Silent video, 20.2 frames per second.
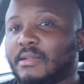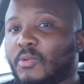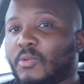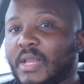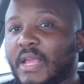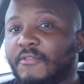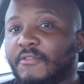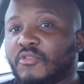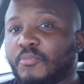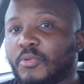will
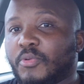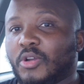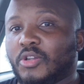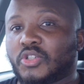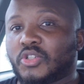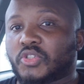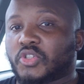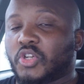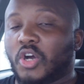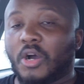have to be
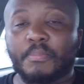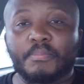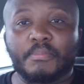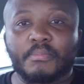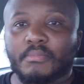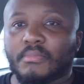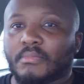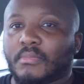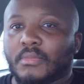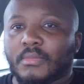on top
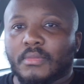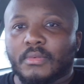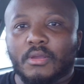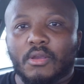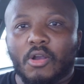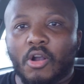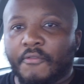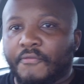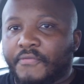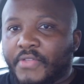
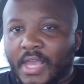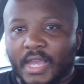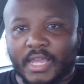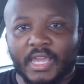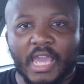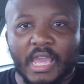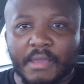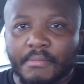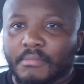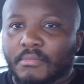of their
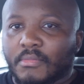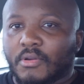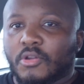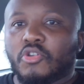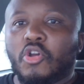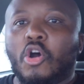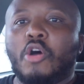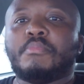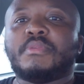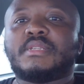game.
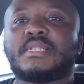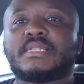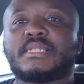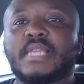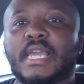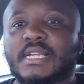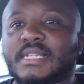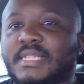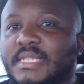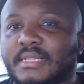No
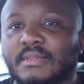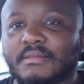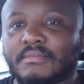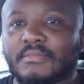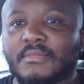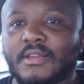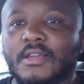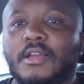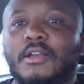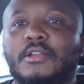mistakes.
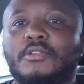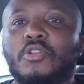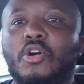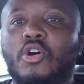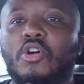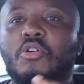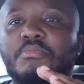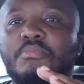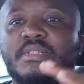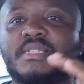
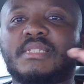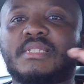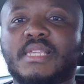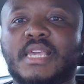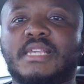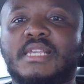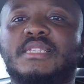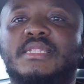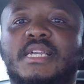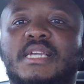No
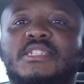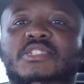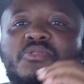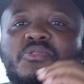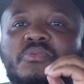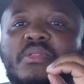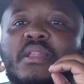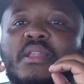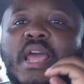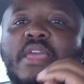mistakes, just do
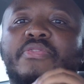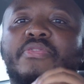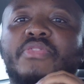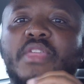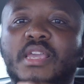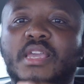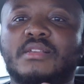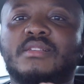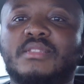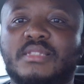the right
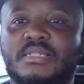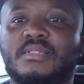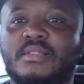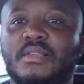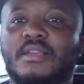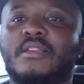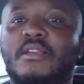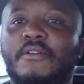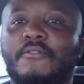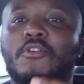things
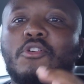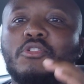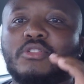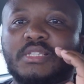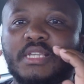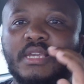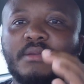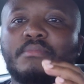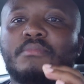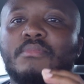for your
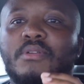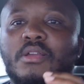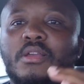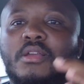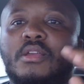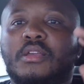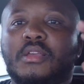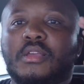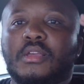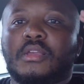team,
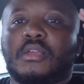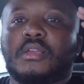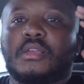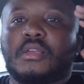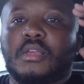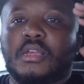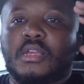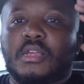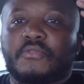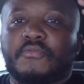
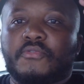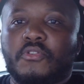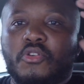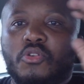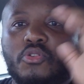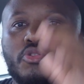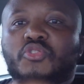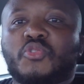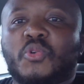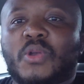for
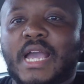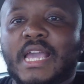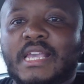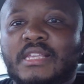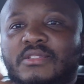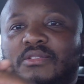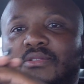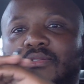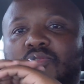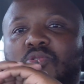you to
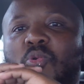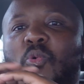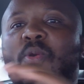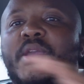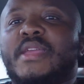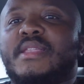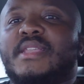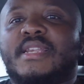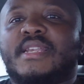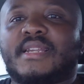guys to
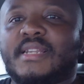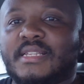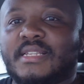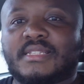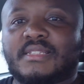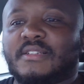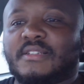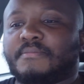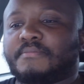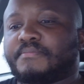win at least.